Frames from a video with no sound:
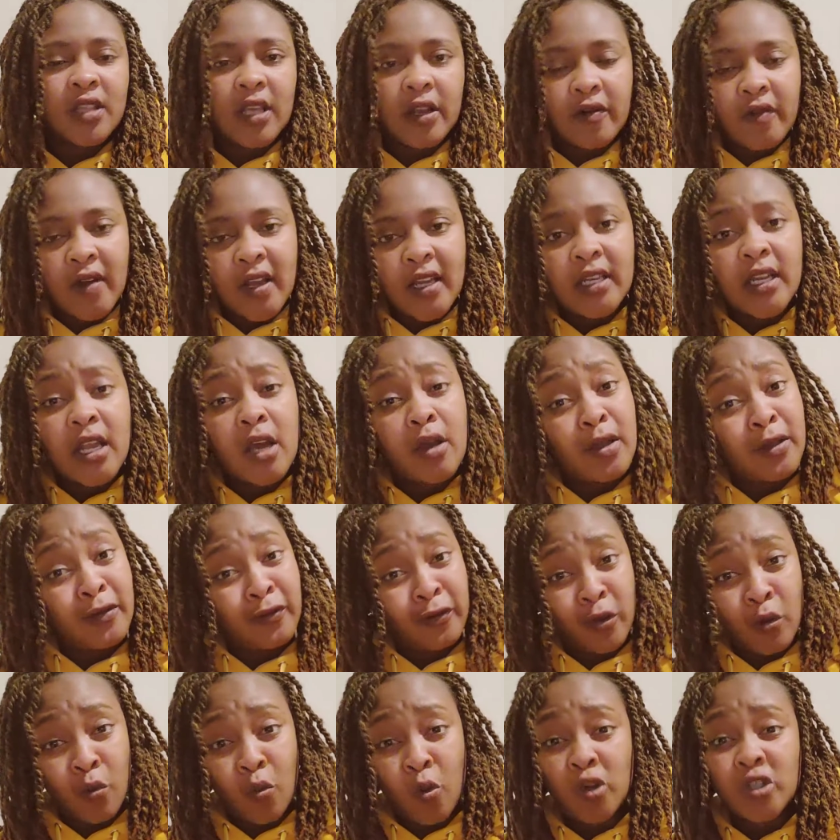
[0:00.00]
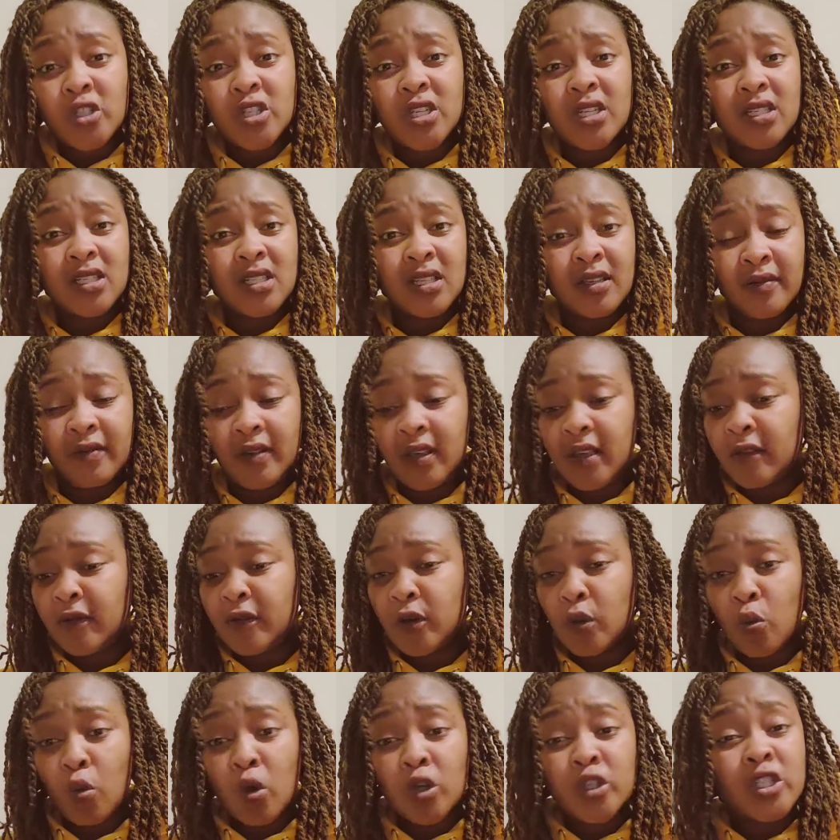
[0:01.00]
that right now, if you're watching TV, if
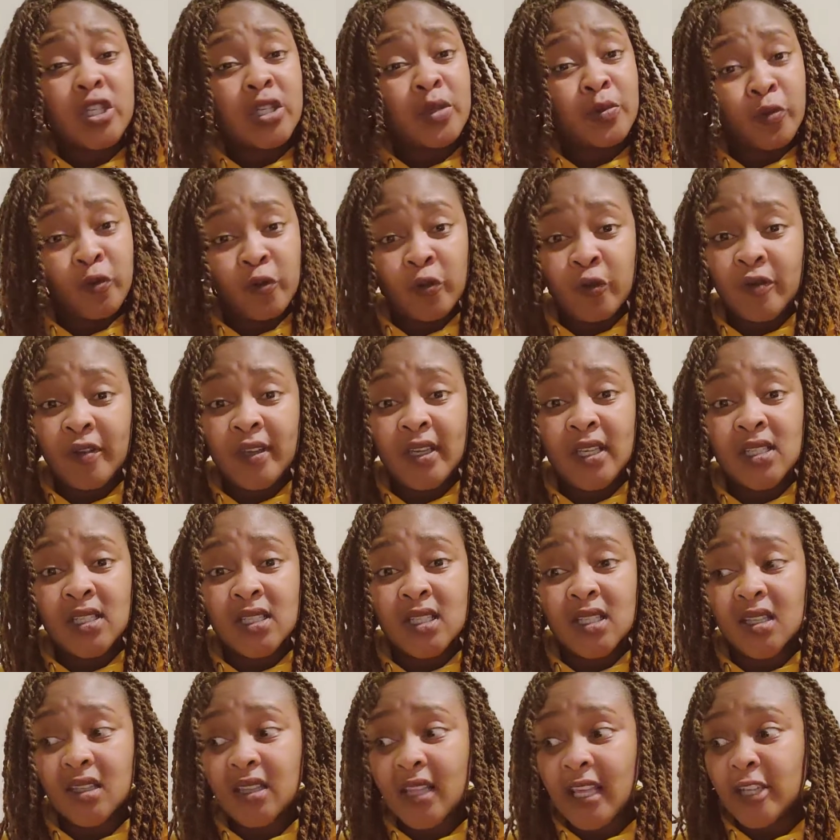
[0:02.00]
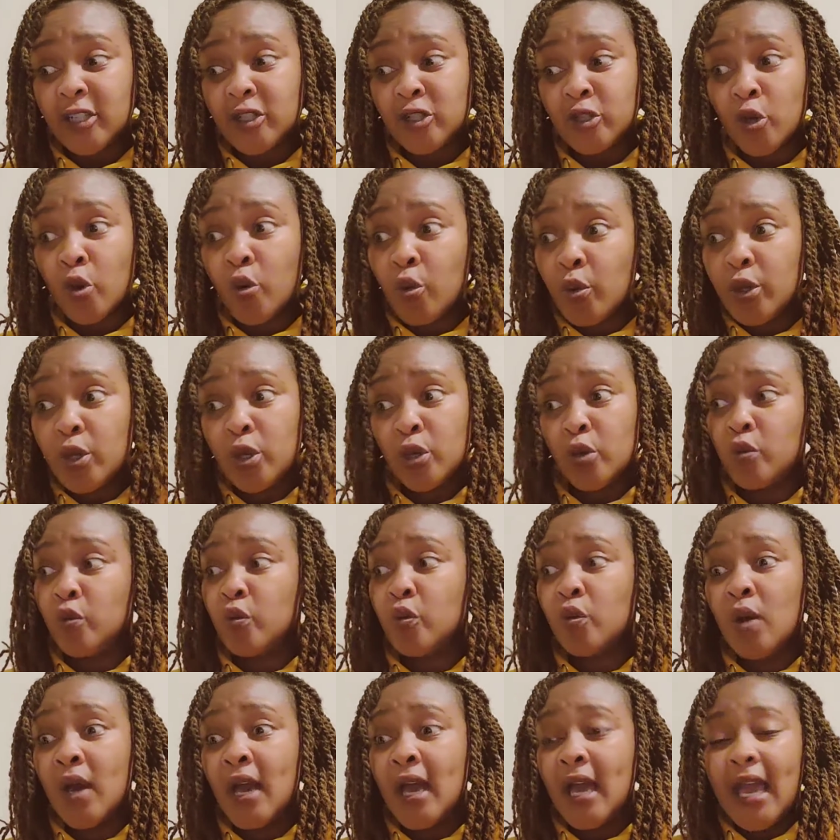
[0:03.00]
you're watching movies, they show
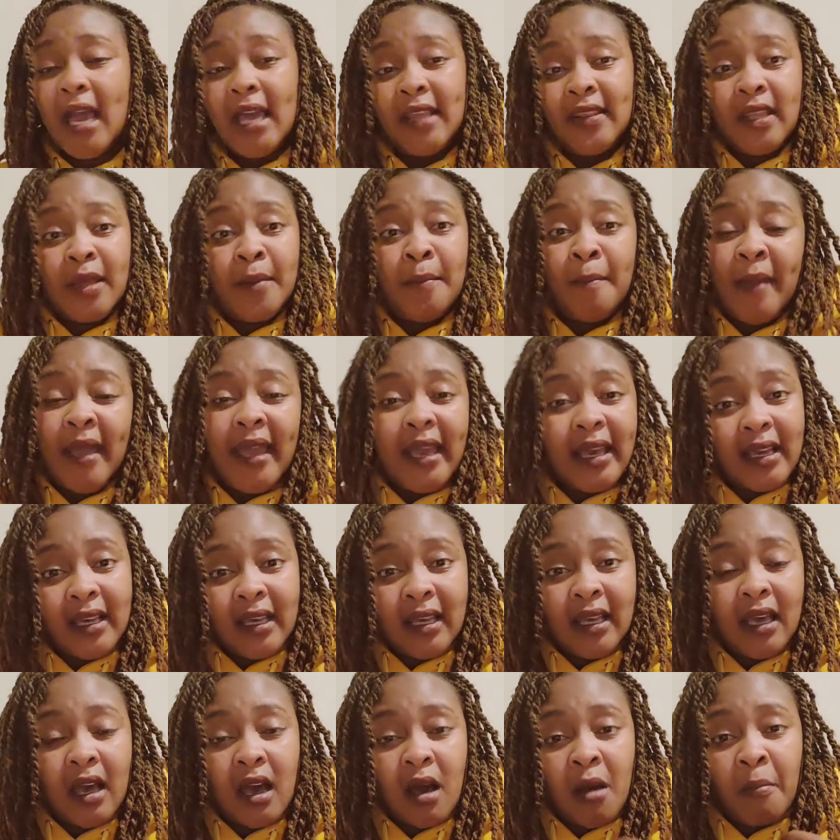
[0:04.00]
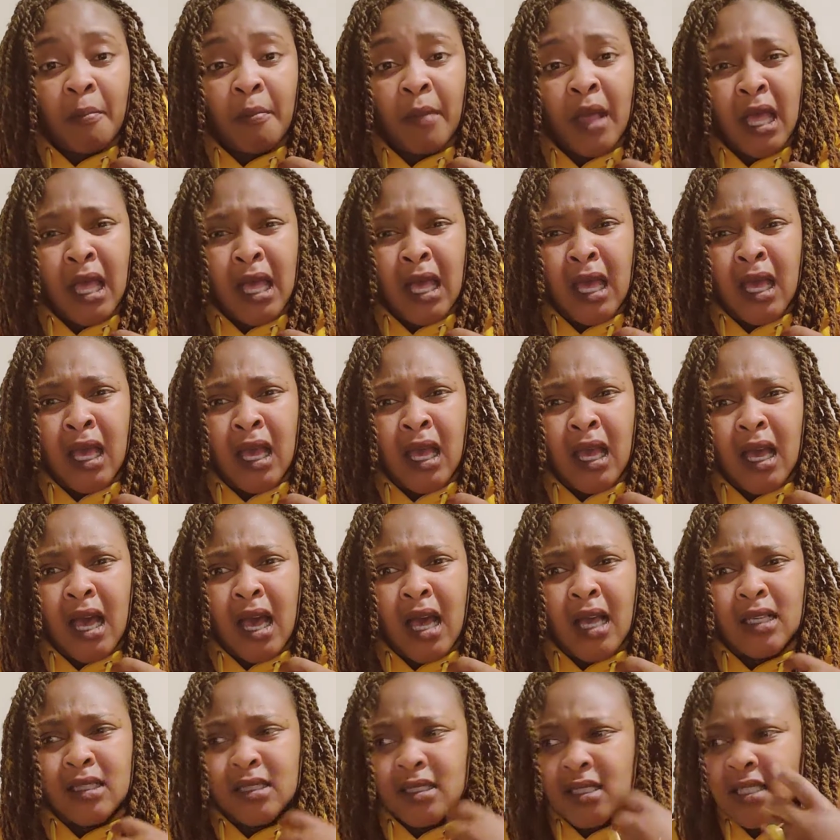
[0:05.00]
you and they make
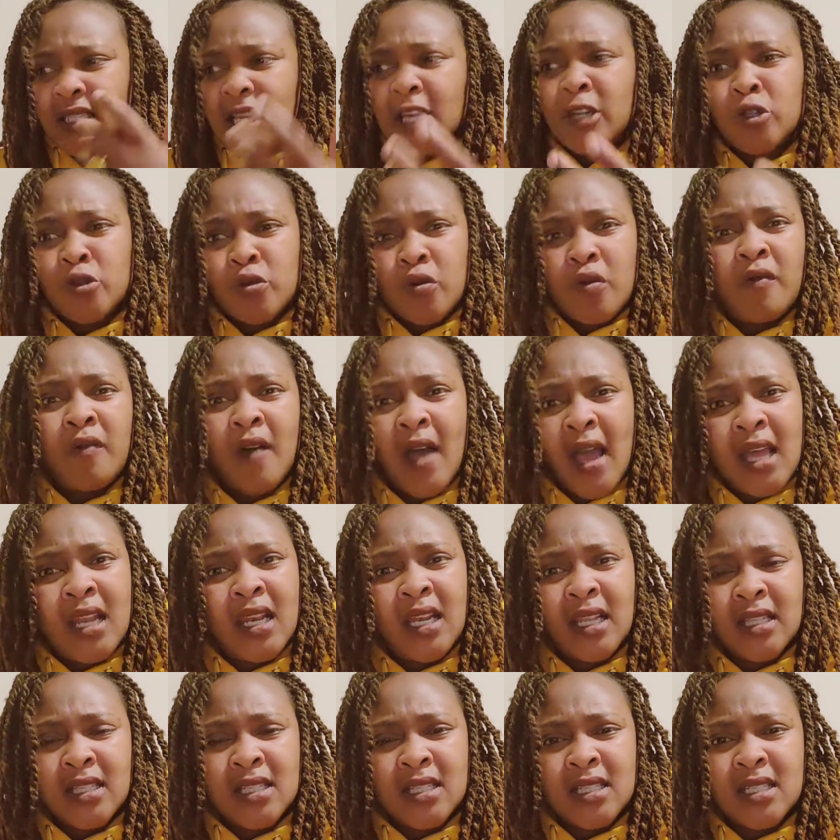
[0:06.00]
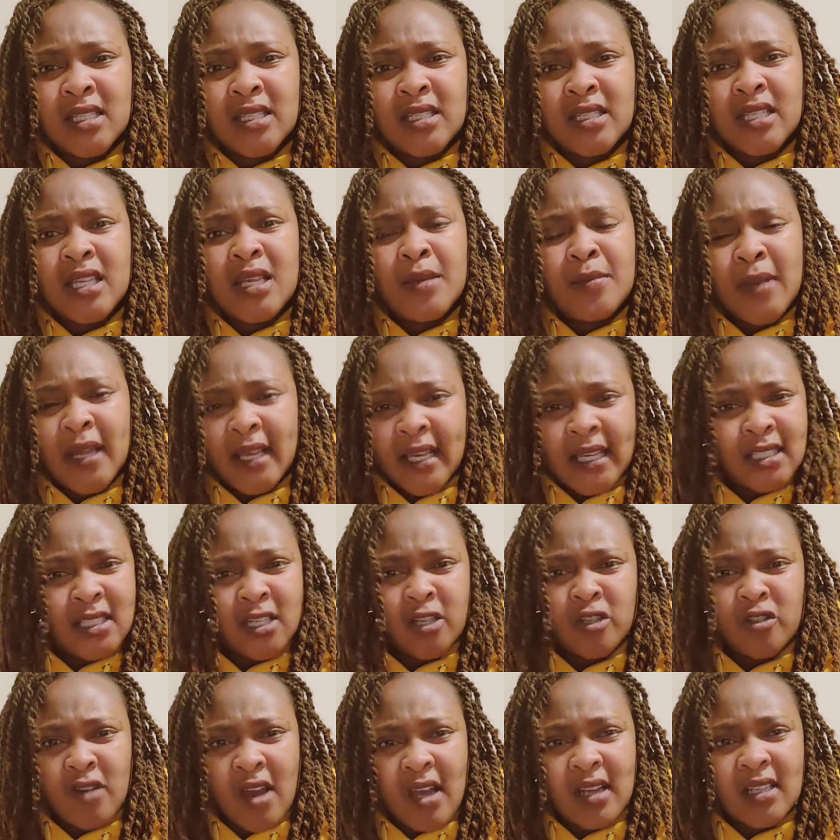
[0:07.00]
sexual violence seem like it's
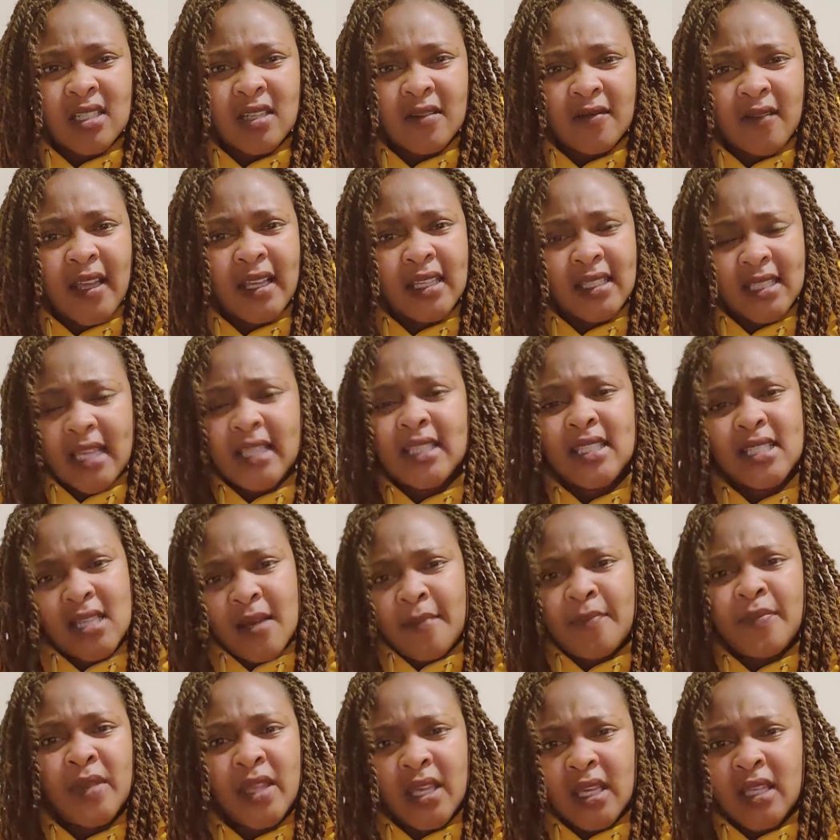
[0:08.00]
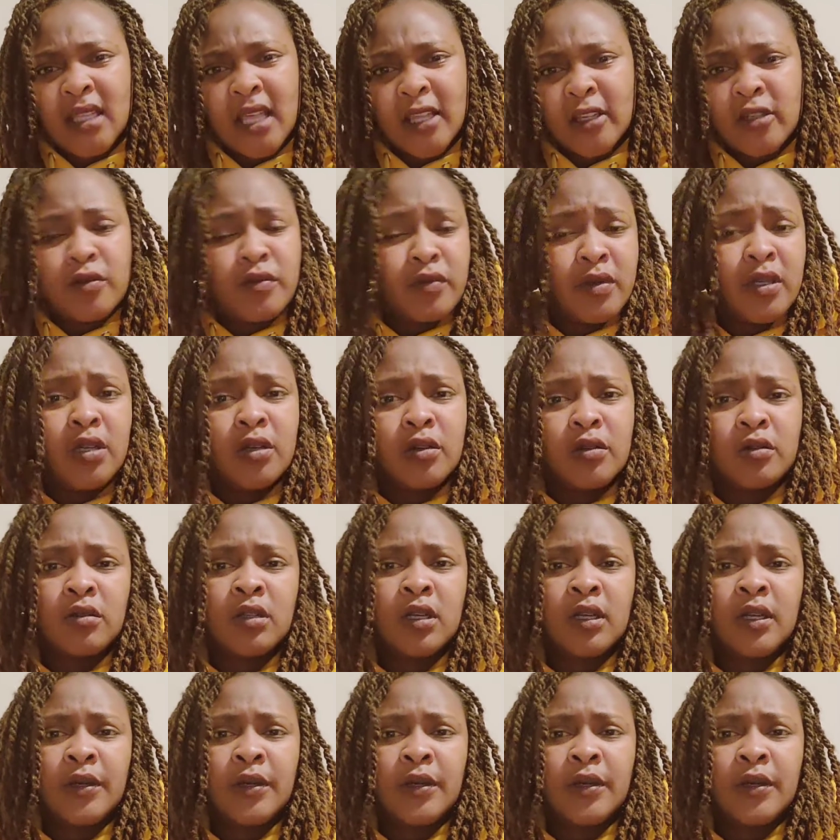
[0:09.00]
attractive, like it's something that's real.